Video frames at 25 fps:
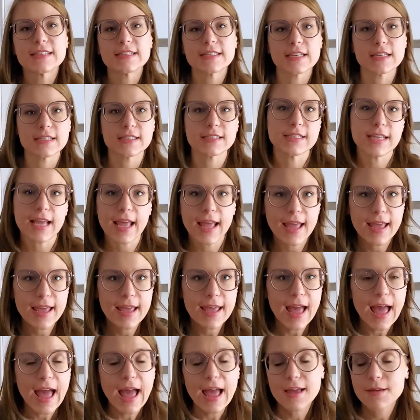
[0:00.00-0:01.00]

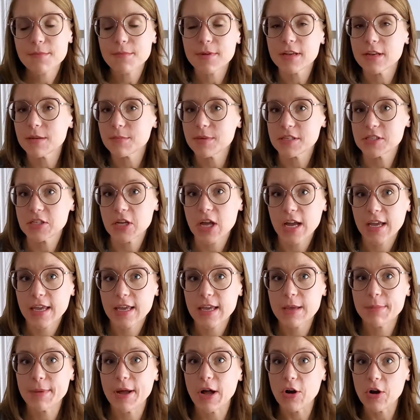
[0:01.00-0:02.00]
Today I'm going to be
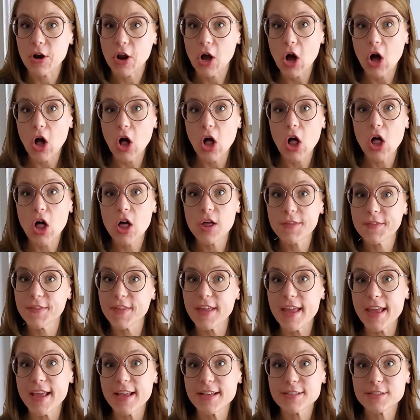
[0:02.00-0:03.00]
talking about
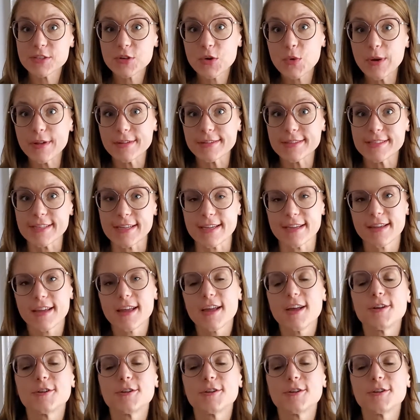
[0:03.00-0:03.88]
all things quilting.